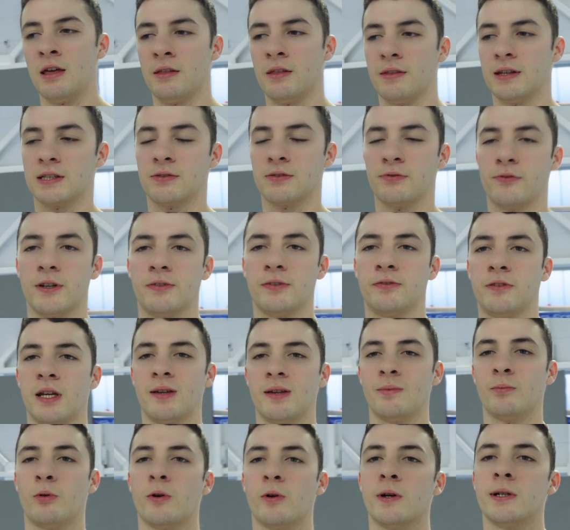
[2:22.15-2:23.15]
this
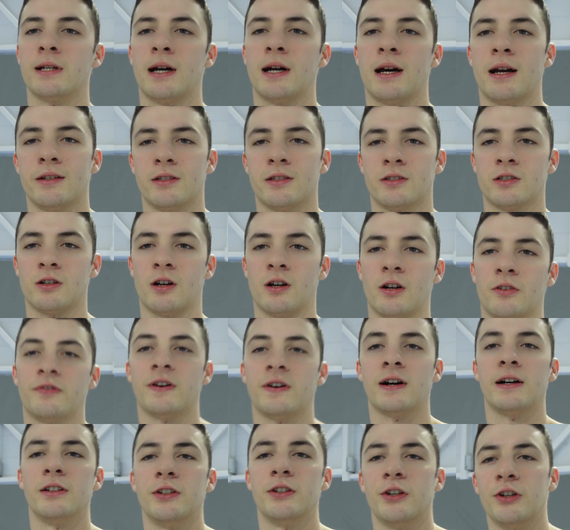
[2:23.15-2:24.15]
15.9 start
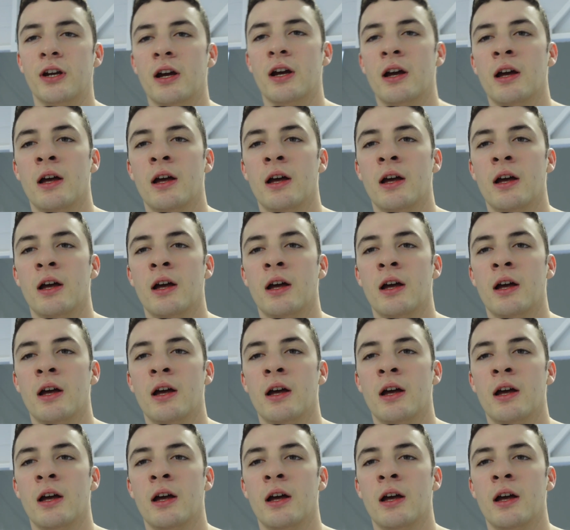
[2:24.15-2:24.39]
value